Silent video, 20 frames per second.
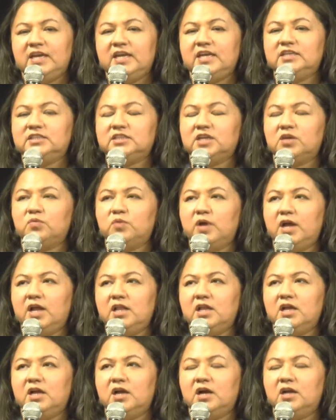He said,
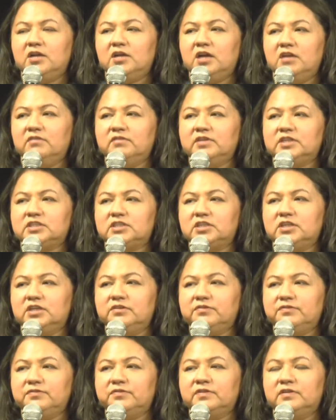well, on our
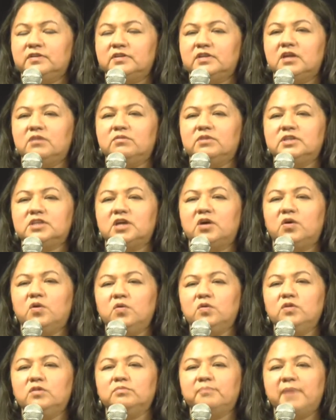reserve, there was an
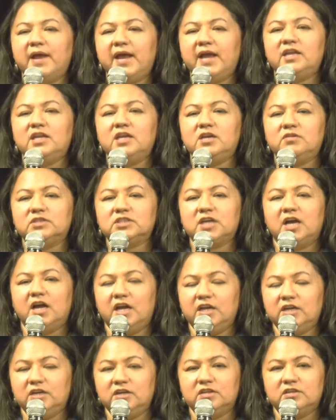old man, he was
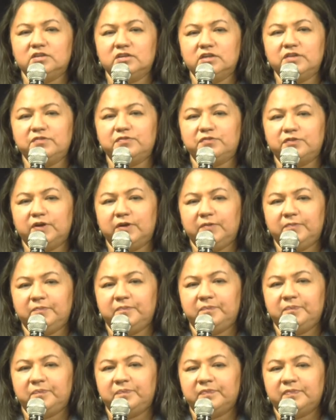134.
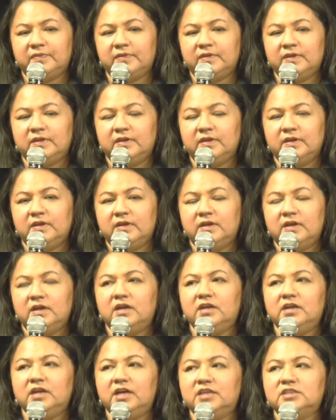
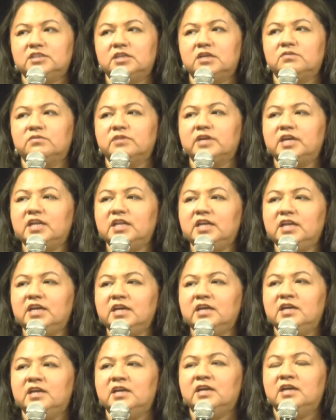And I said,
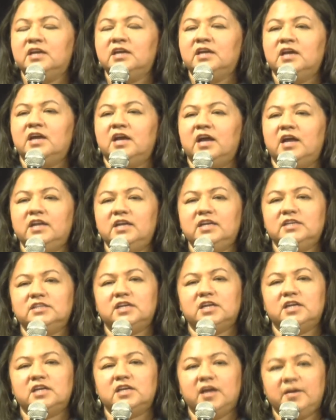really? And he
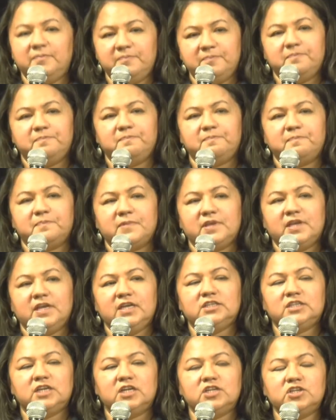said, yep.
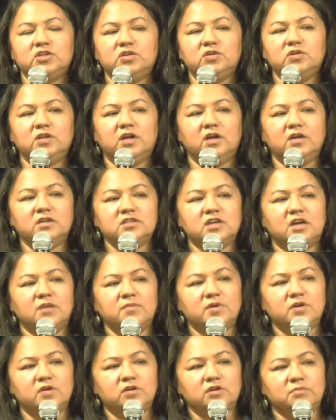He said, you know, a long
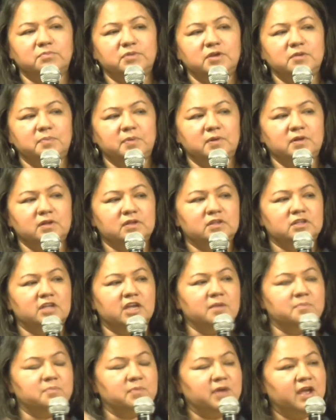time ago the people,
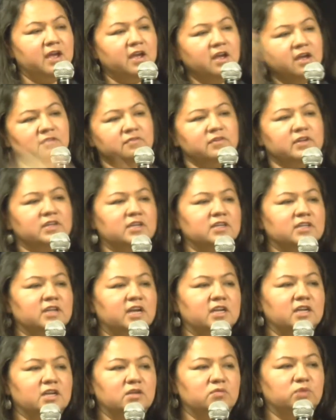they everything
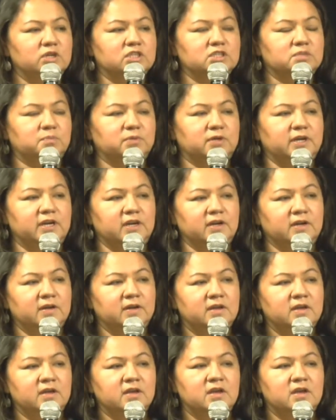they did was prayer.